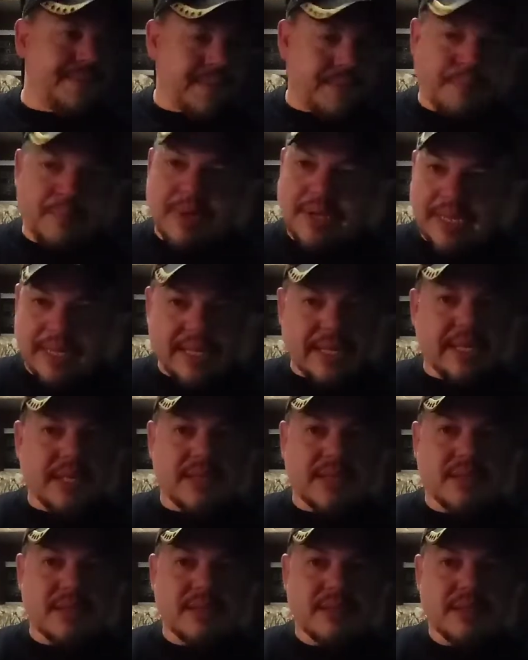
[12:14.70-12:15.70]

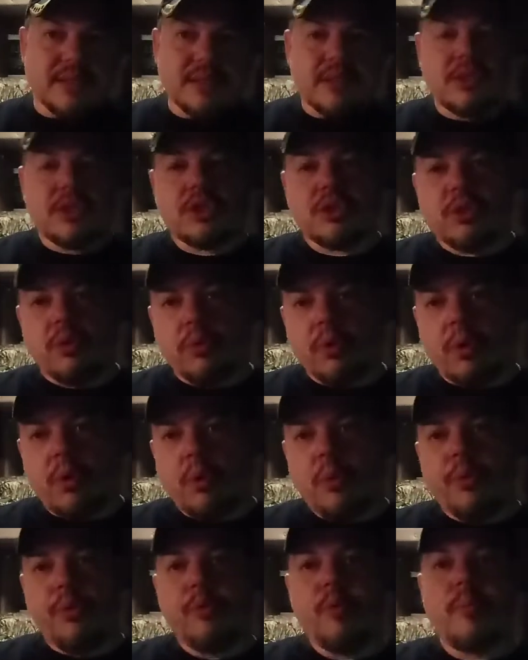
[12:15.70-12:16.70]
please
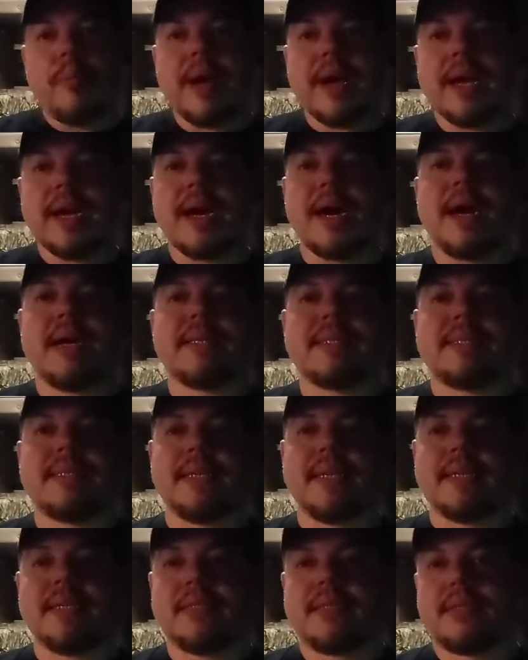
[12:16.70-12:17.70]
scroll through my
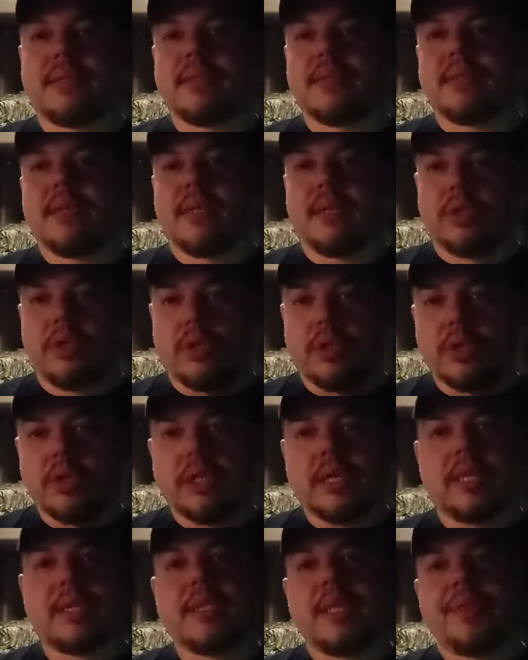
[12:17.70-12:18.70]
content.
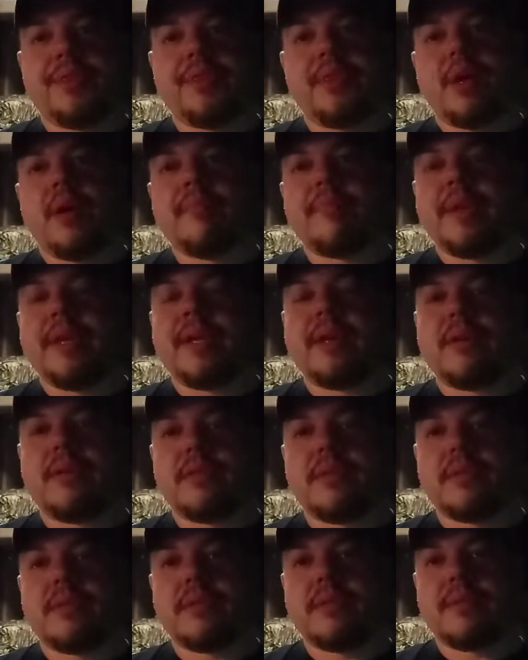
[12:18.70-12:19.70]
Look at the
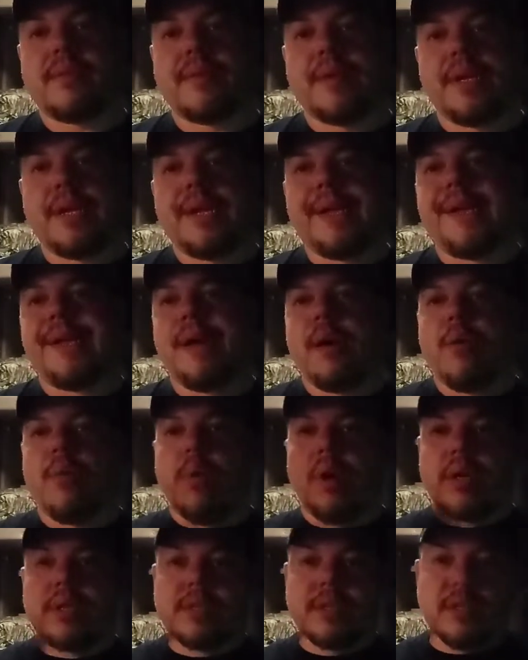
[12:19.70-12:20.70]
thumbnails.
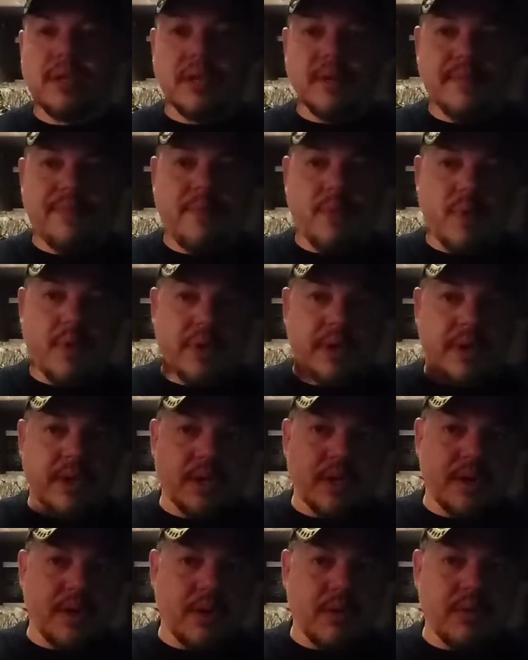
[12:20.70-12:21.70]
What to look for in
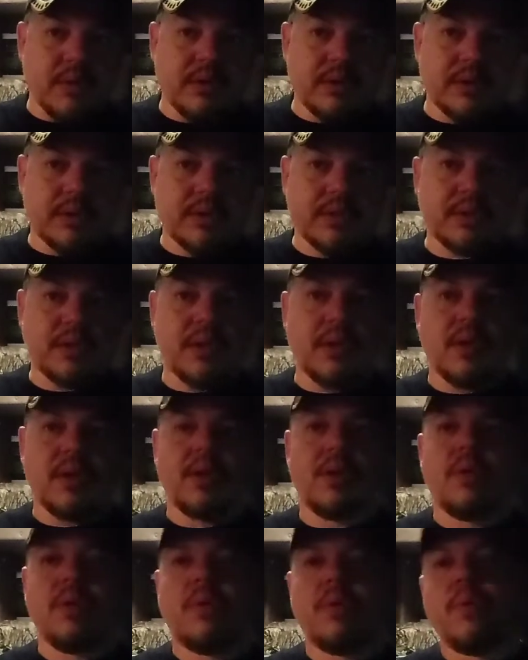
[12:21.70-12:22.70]
good owners.
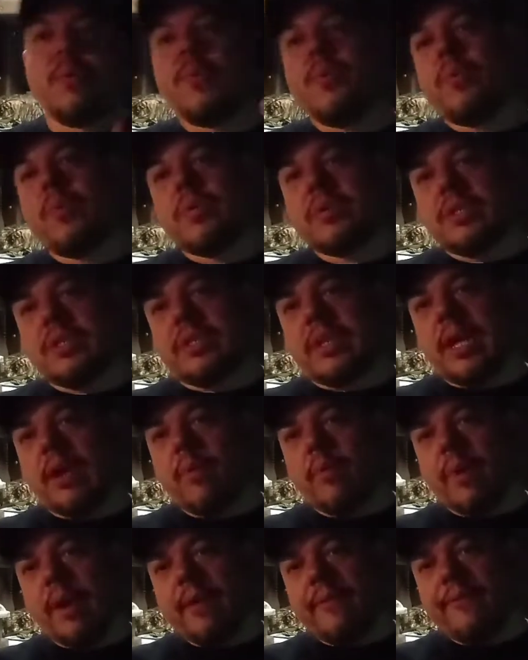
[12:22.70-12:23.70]
Stay
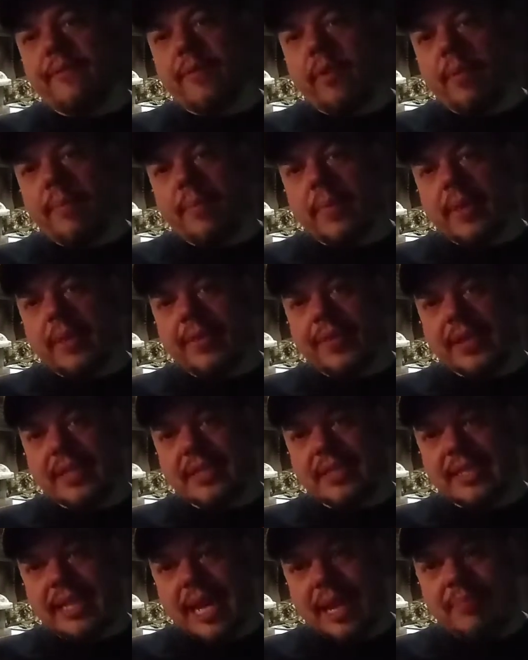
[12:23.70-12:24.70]
away from
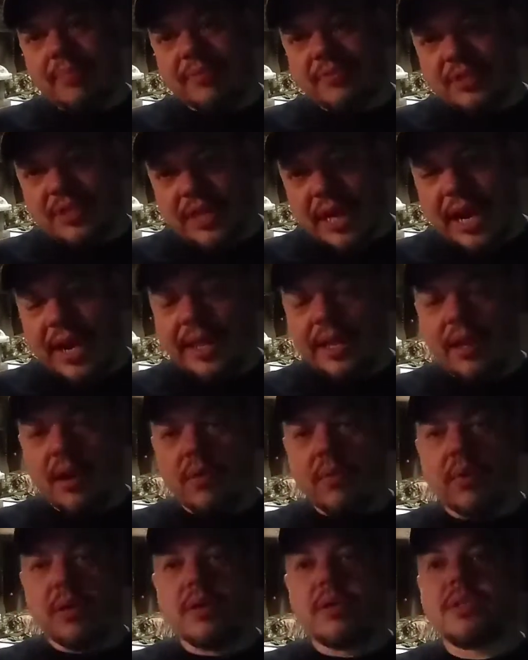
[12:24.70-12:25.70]
these type of shady
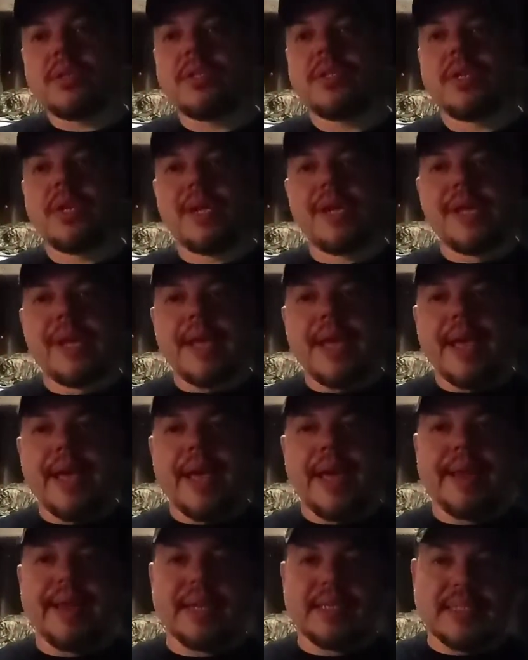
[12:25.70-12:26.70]
owners,
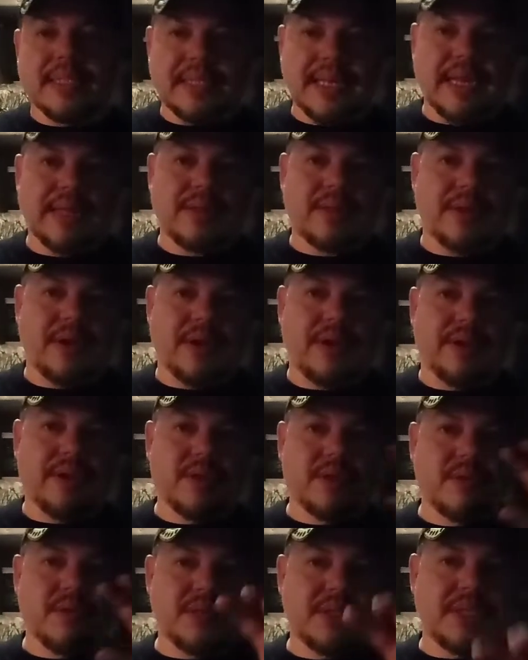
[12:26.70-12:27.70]
and etc.
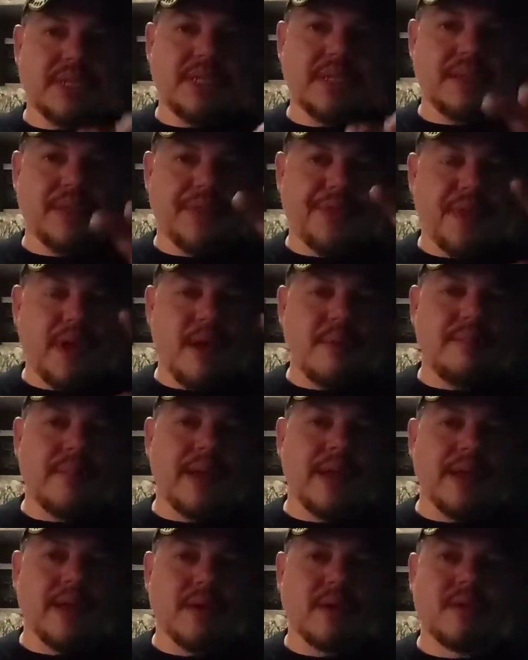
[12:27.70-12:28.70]
You'll see the
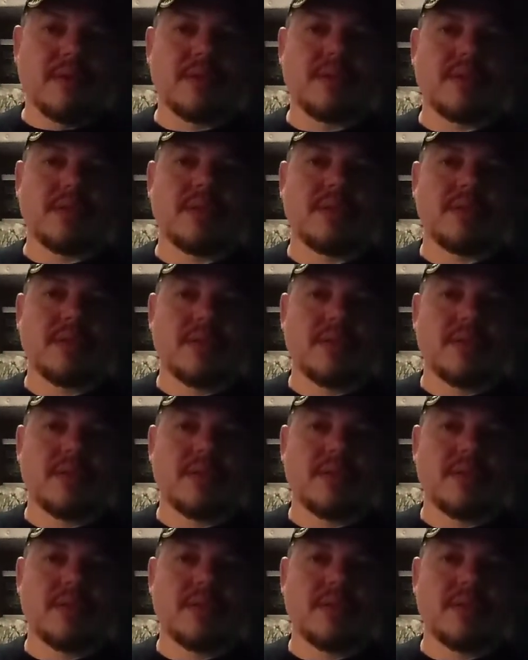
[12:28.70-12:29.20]
thumbnails